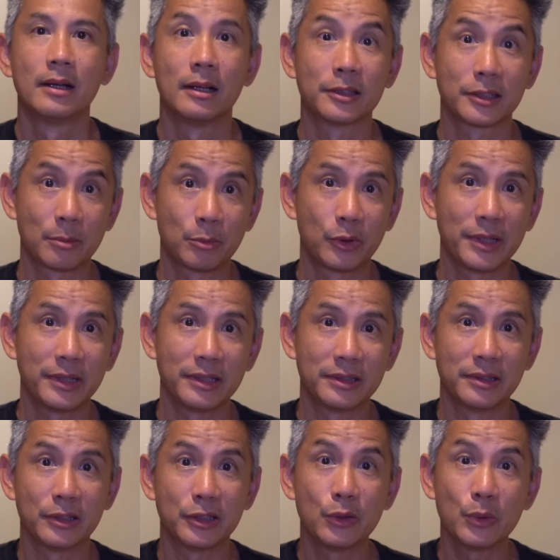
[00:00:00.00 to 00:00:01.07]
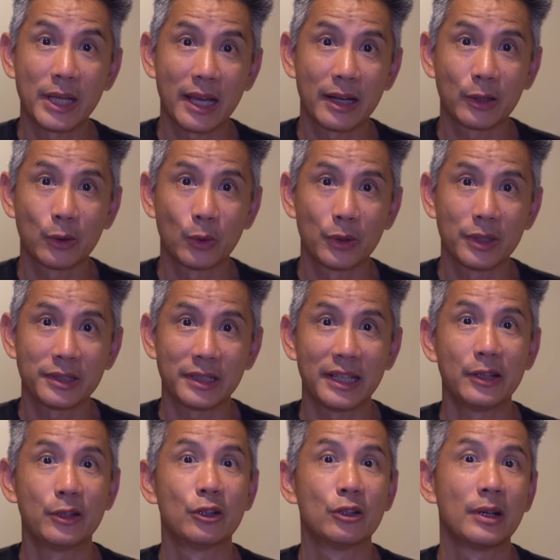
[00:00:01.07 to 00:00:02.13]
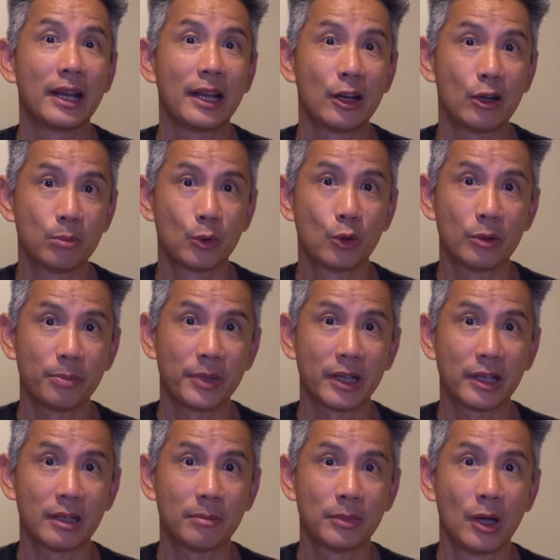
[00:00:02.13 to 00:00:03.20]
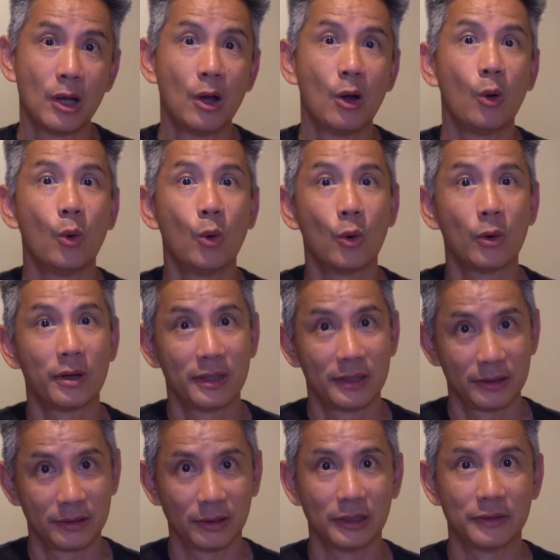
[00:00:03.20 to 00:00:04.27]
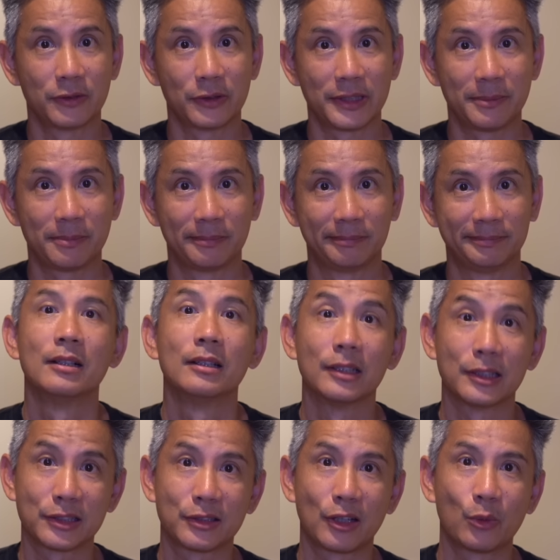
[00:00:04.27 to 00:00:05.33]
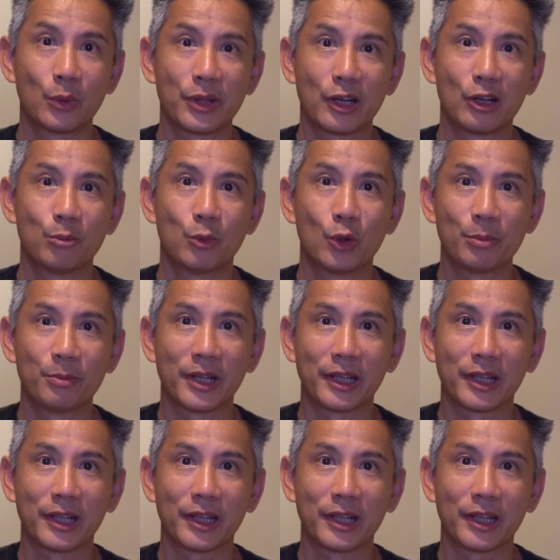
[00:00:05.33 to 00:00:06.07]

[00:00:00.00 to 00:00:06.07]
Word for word: I'll separate these into two categories, either airport pickup or delivery. Let's start with airport